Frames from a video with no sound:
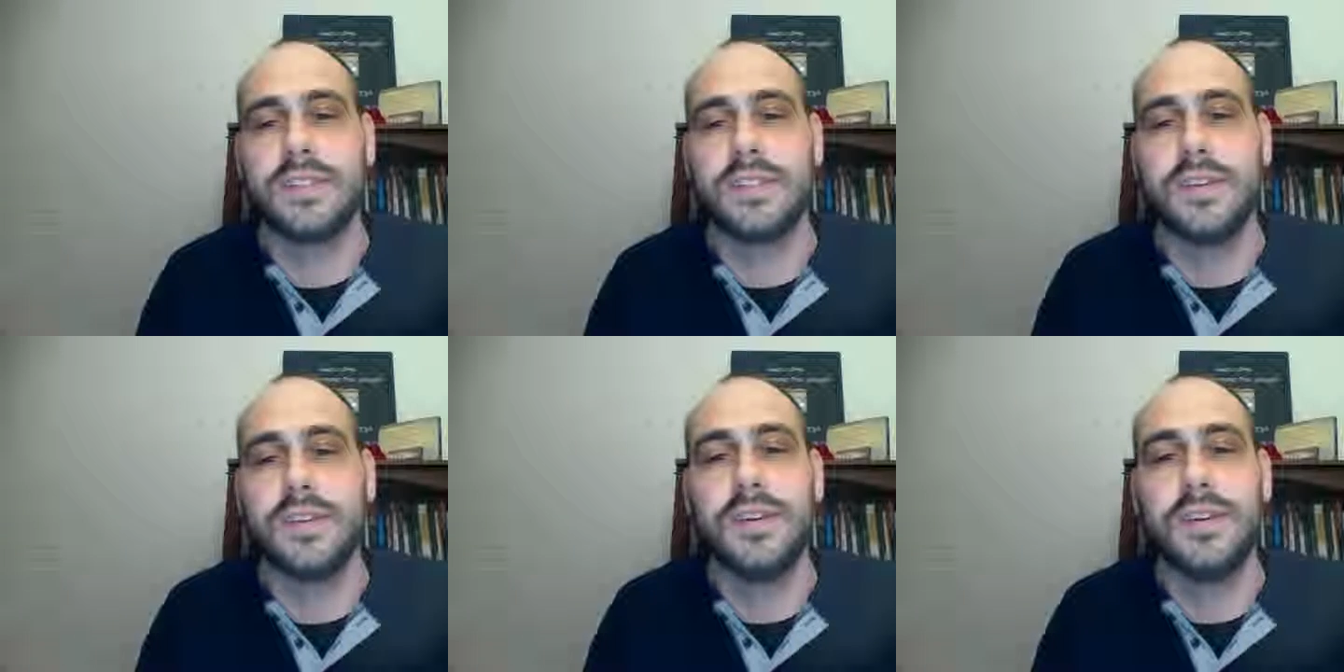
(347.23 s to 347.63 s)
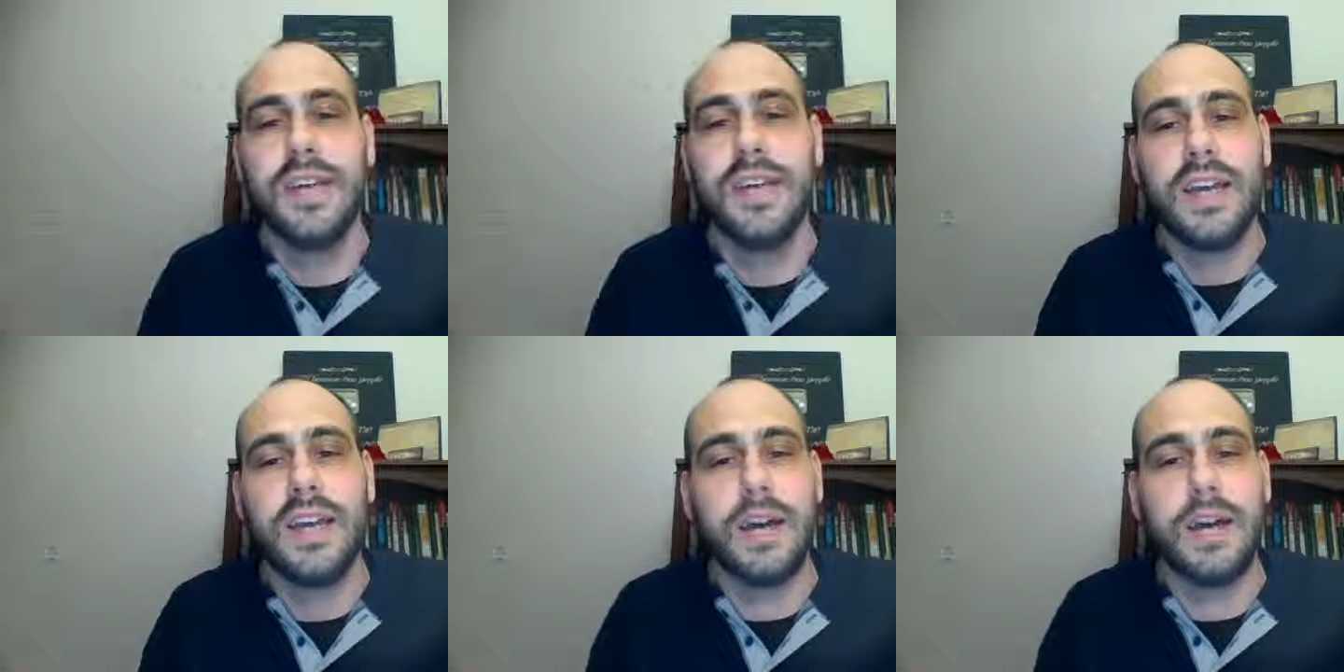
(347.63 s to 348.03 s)
So
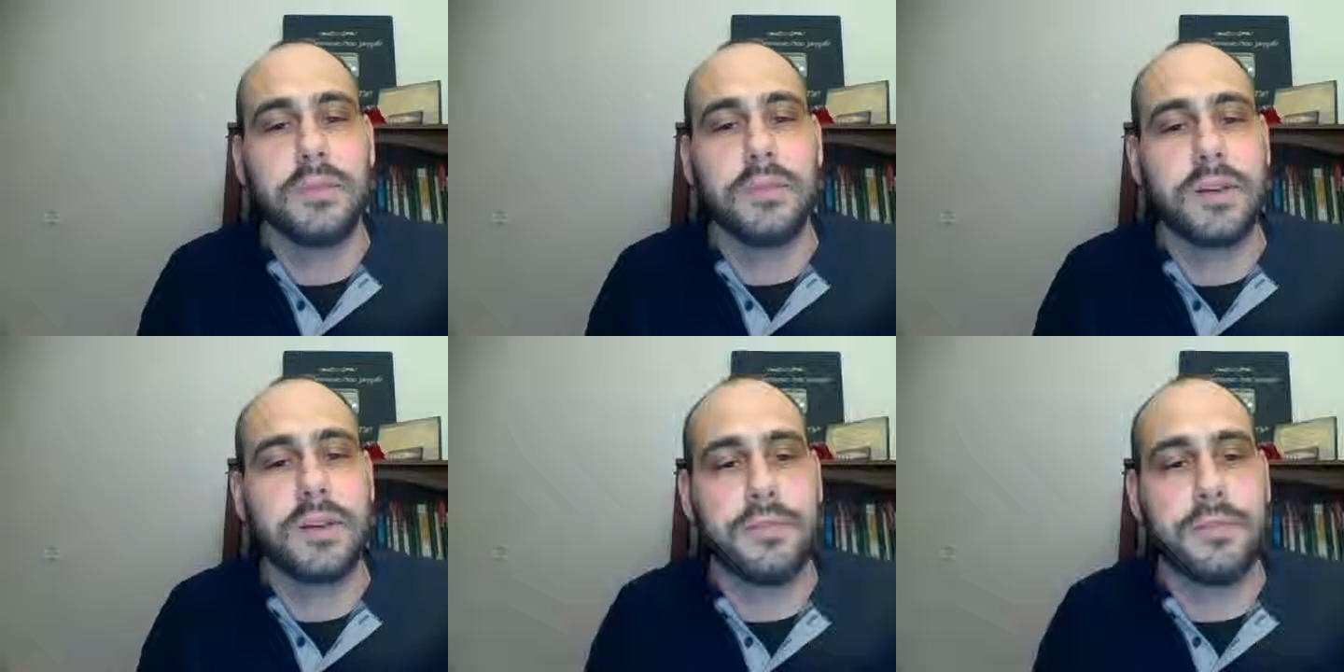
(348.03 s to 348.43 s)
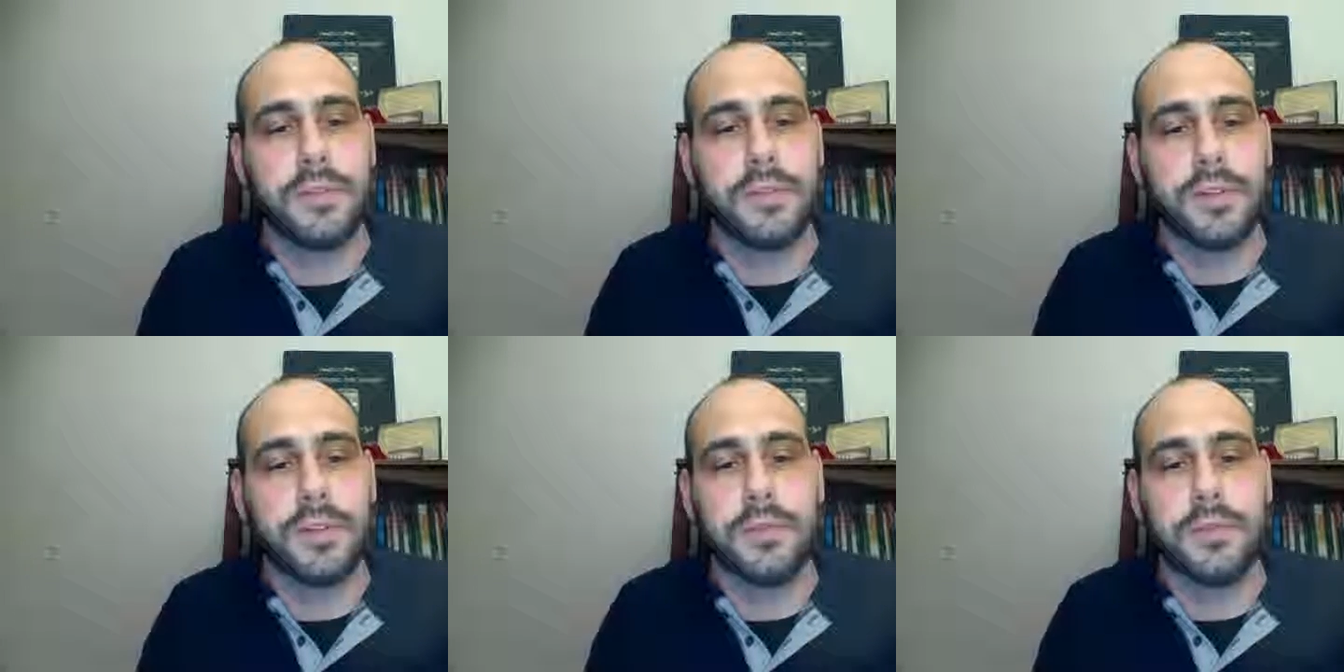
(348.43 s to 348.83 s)
I'm looking
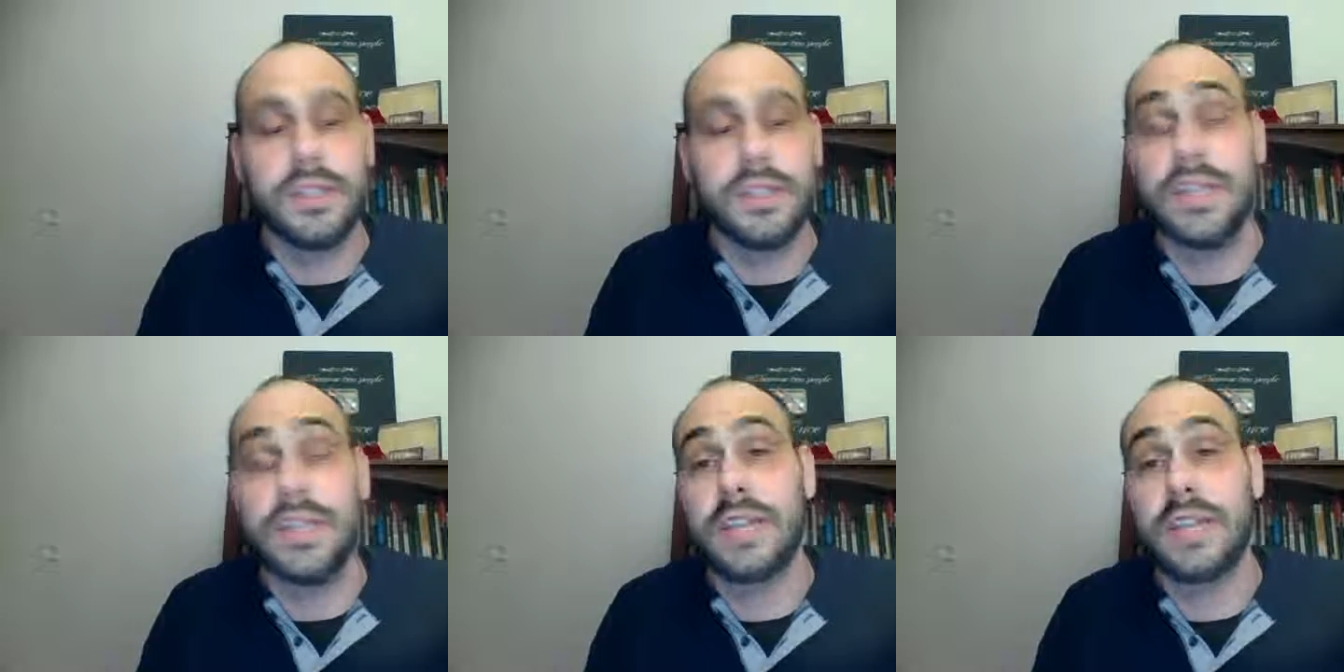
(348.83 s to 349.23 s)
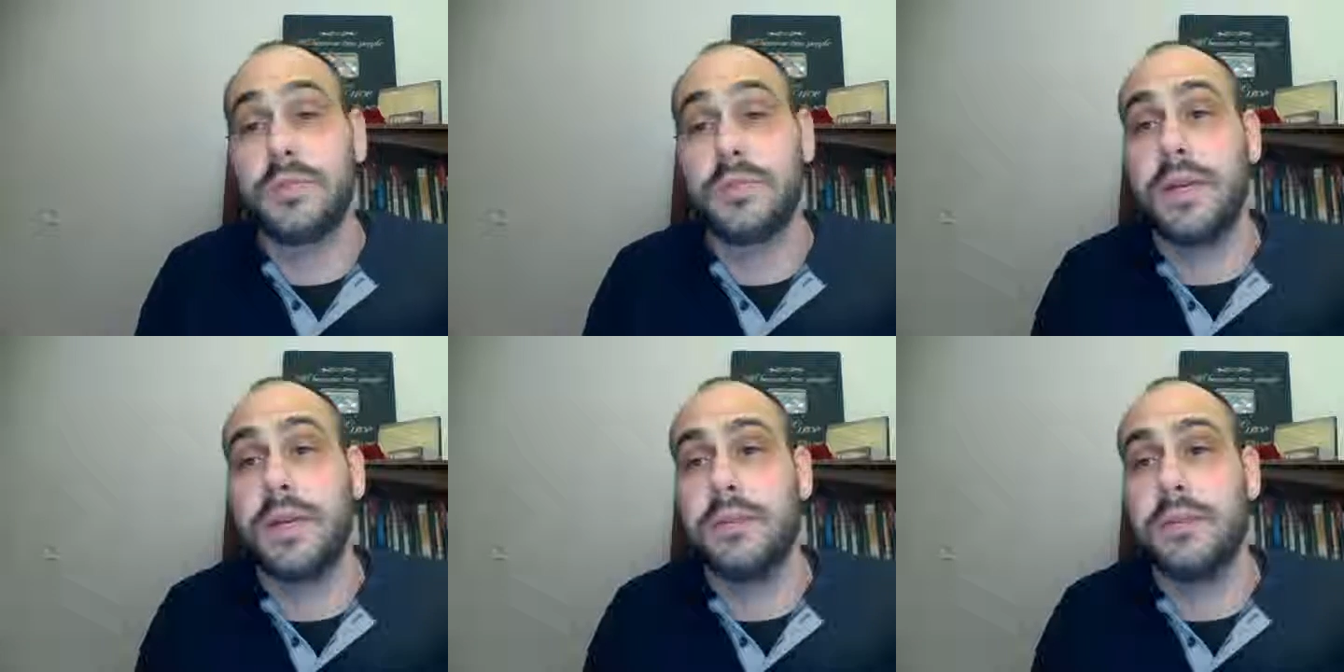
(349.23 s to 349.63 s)
forward to what the next
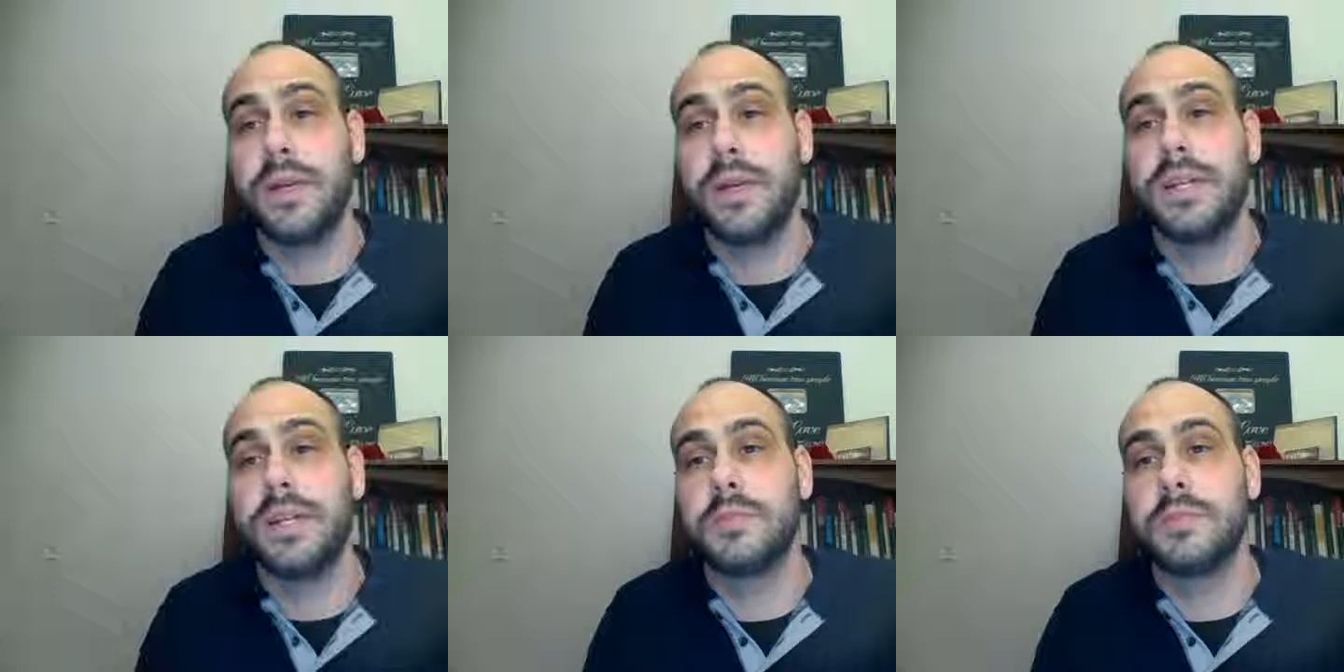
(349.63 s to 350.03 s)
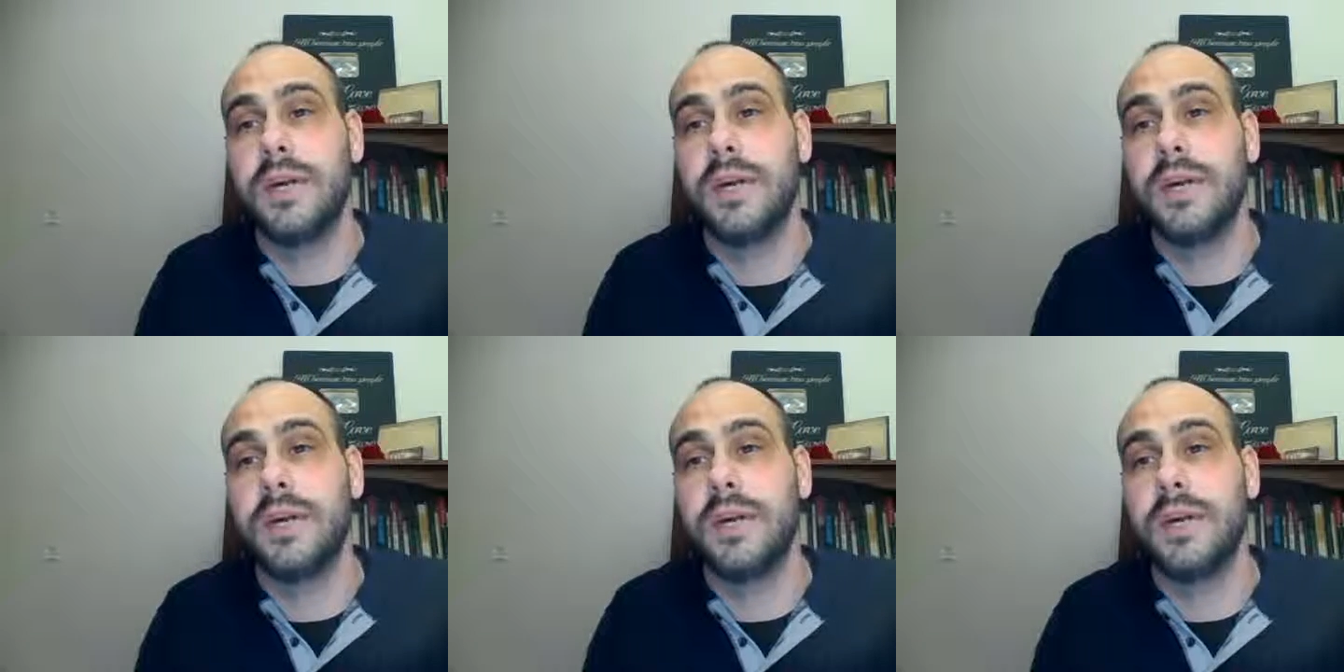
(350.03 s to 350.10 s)
week brings.